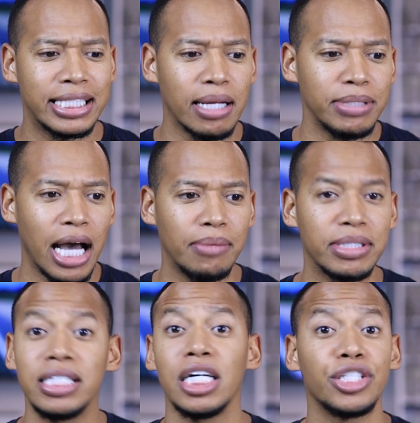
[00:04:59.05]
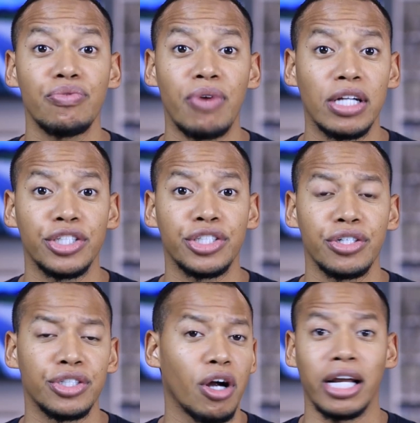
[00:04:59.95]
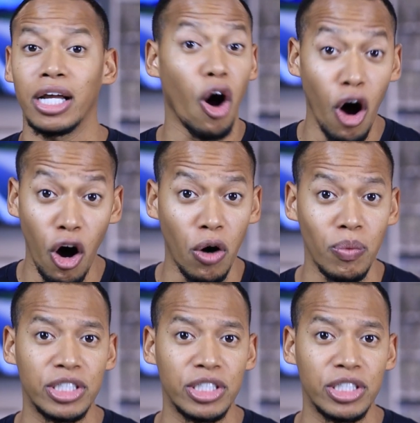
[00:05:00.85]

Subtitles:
sometimes it doesn't register dark at all,